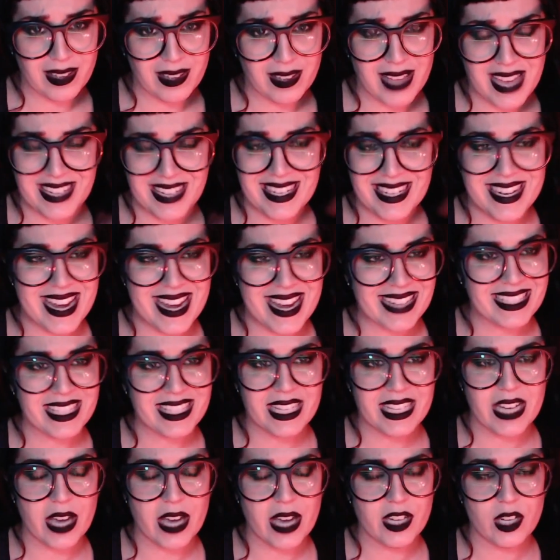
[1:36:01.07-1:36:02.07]
and next
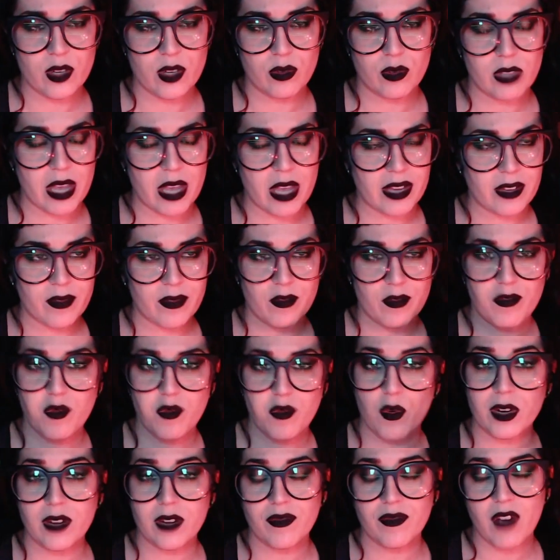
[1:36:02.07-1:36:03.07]
thing i knew like
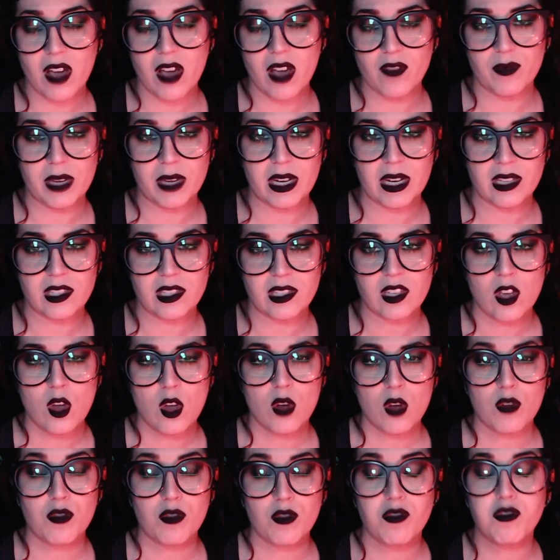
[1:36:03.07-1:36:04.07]
45 minutes
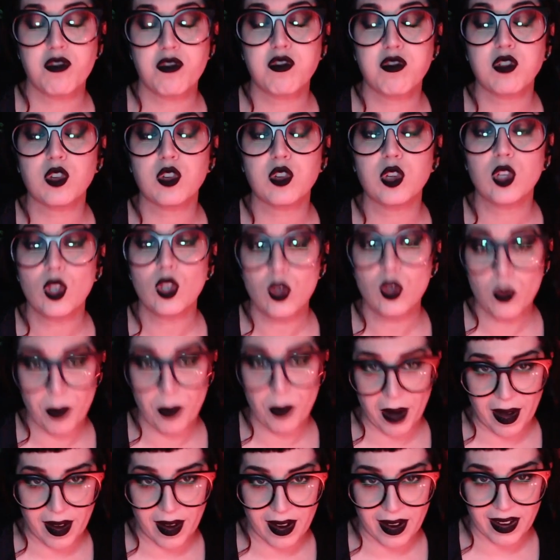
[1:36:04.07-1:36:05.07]
flew
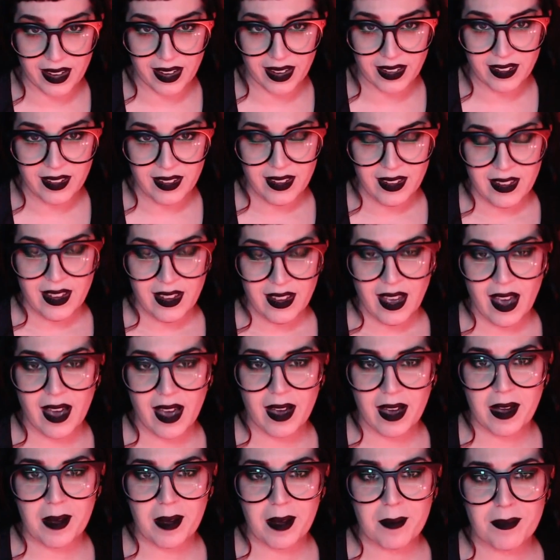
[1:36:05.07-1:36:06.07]
by
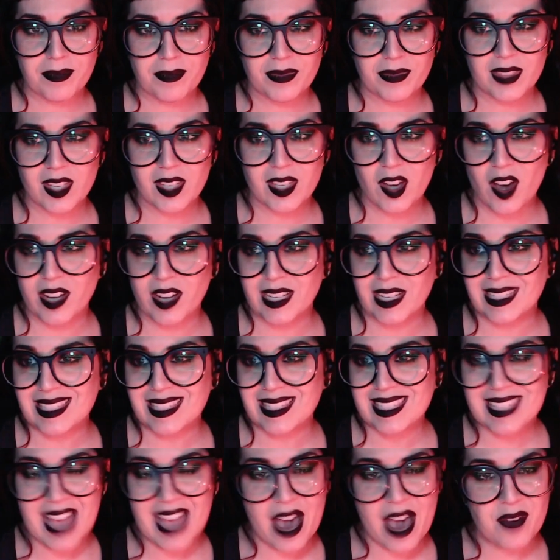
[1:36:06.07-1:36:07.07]
um, the audience
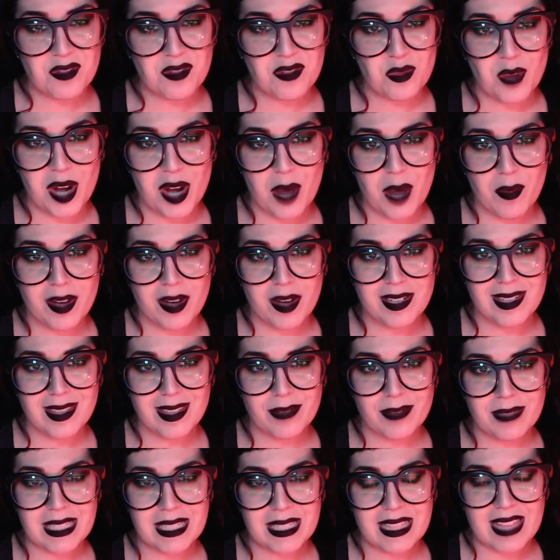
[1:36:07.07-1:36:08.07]
laughed when I wanted
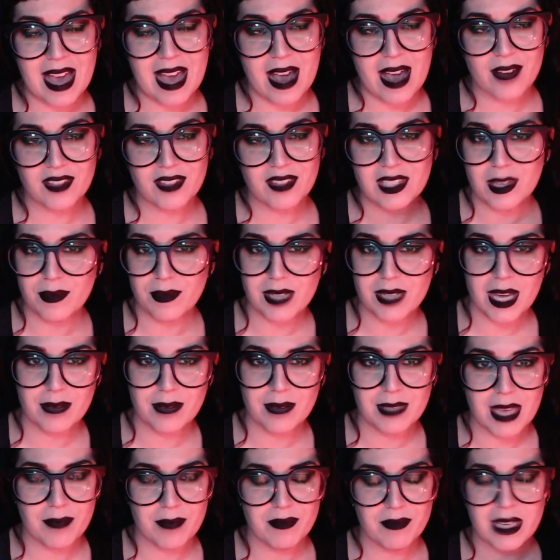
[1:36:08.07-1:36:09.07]
them to laugh, sometimes
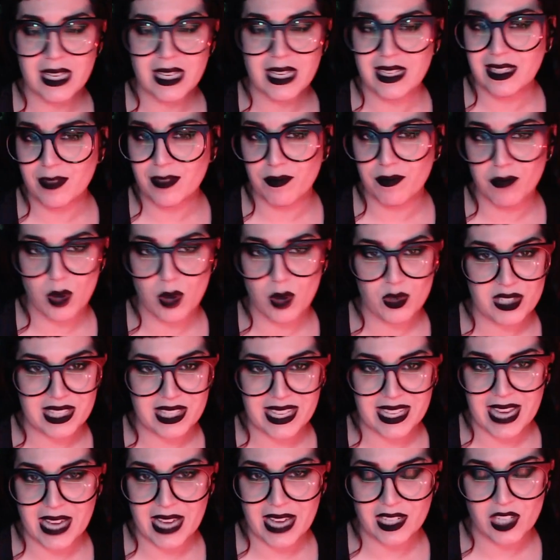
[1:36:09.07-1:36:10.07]
at me,
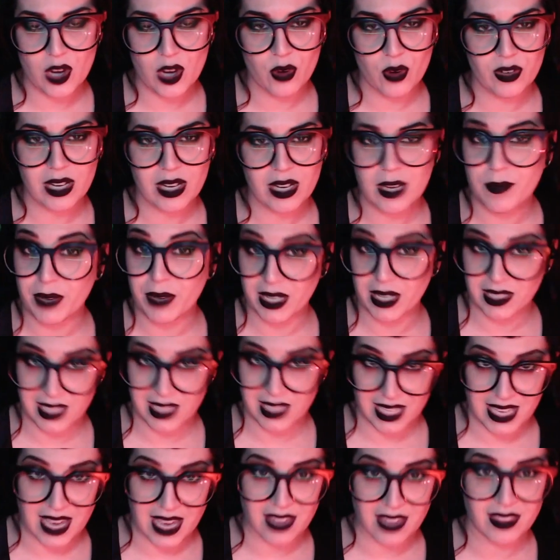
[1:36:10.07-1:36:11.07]
mostly at Tony, because
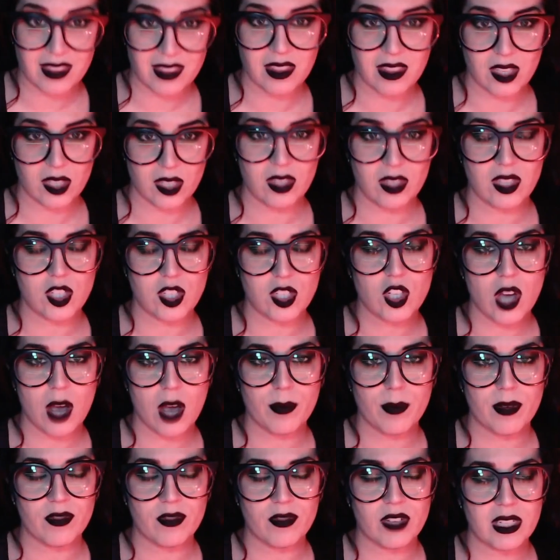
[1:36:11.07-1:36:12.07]
again, the, the
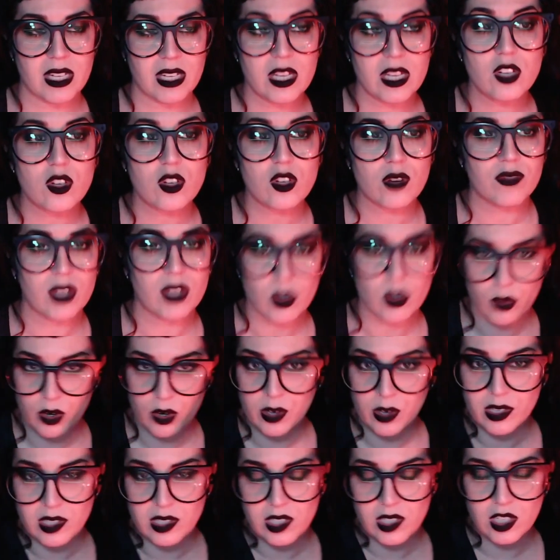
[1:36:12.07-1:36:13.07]
job of an interviewer
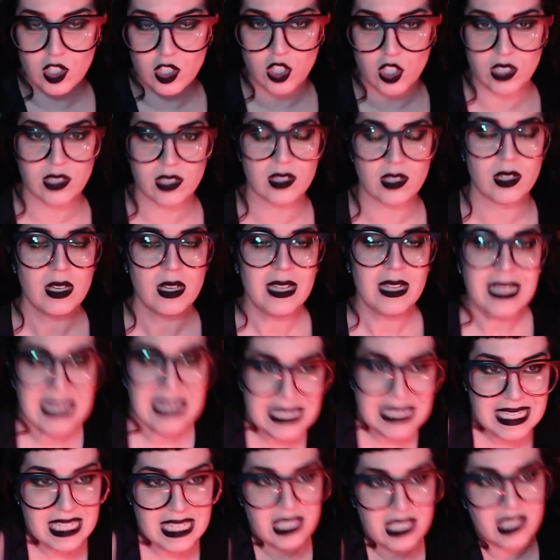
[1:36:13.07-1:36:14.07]
is to just
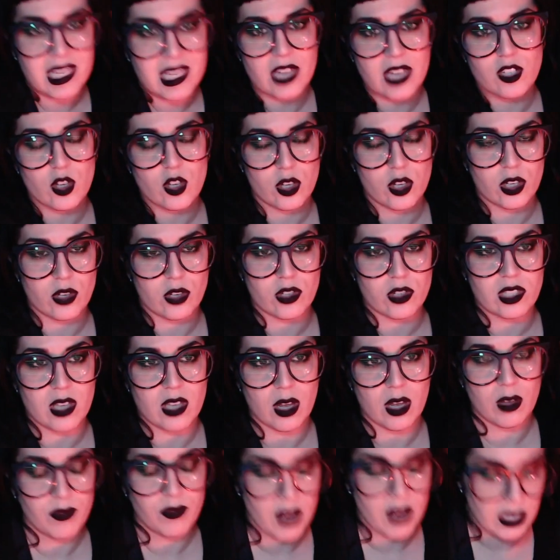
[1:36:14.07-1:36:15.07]
decenter
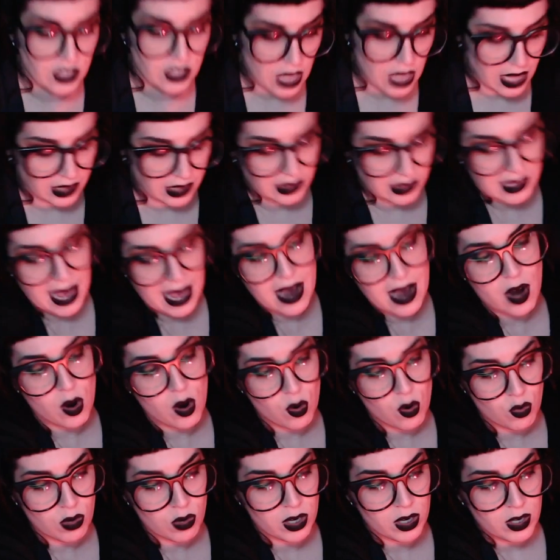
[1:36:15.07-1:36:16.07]
yourself and
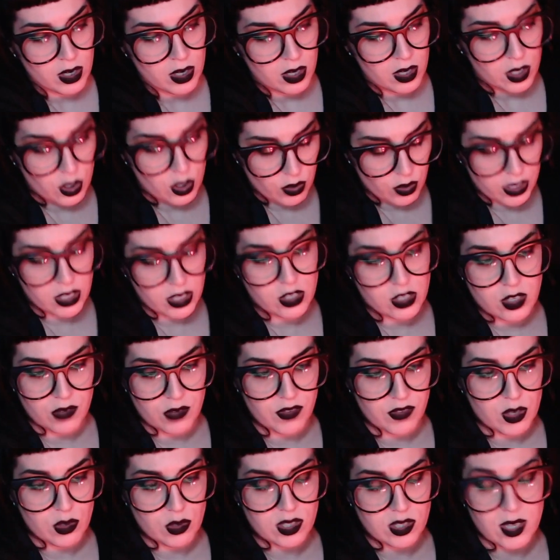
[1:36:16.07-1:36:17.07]
allow your
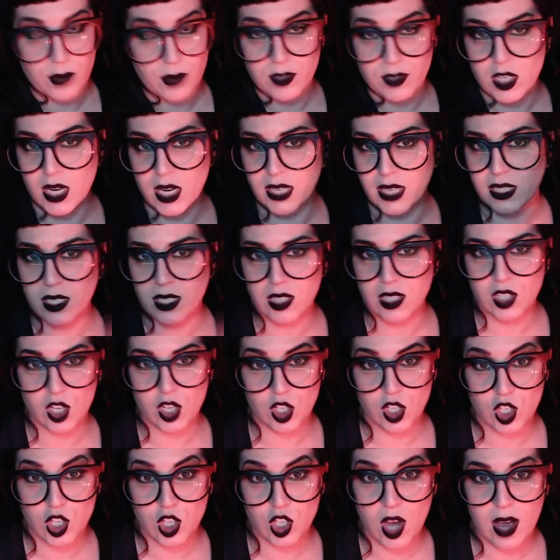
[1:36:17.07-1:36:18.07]
interview subject to
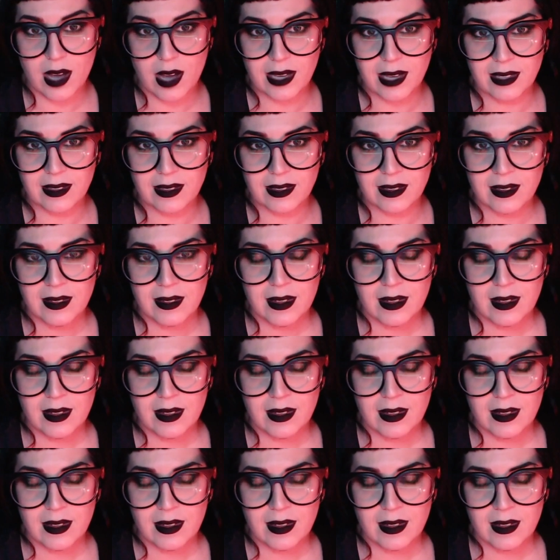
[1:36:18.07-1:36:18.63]
shine.